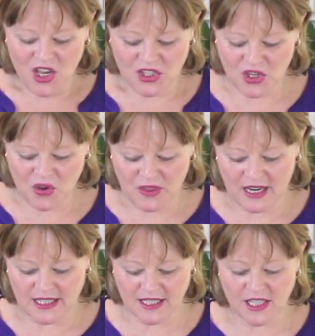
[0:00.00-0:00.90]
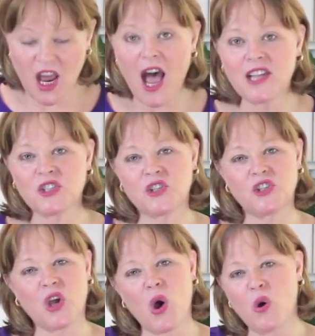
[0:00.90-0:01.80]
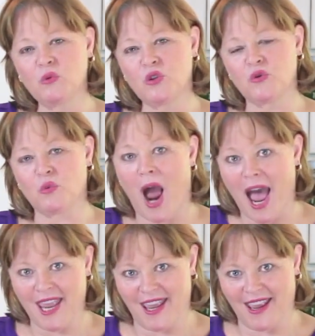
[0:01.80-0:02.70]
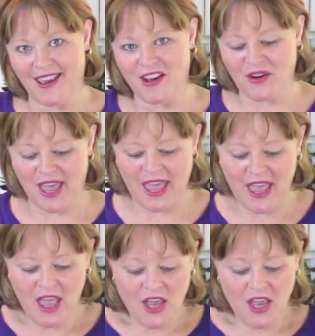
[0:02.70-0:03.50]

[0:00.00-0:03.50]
so that it's not so drying, okay?